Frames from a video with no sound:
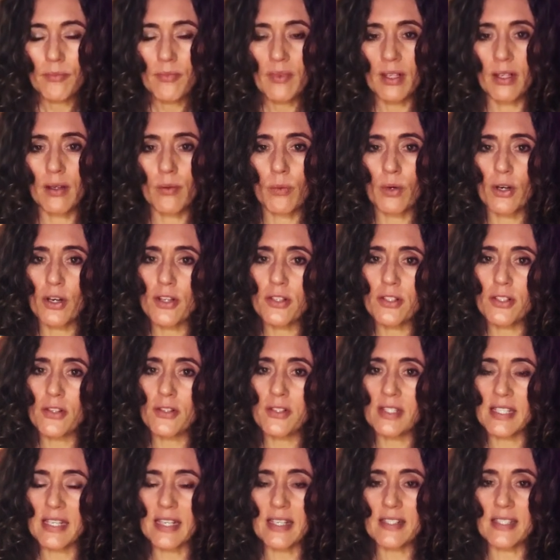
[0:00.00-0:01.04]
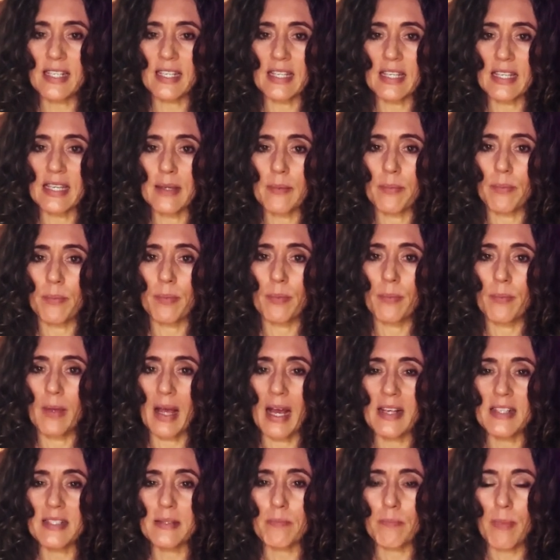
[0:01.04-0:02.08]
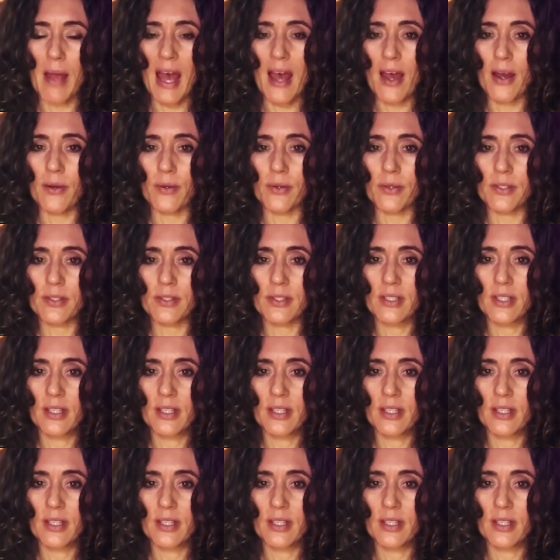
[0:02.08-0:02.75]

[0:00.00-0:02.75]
What are those things that keep us bound?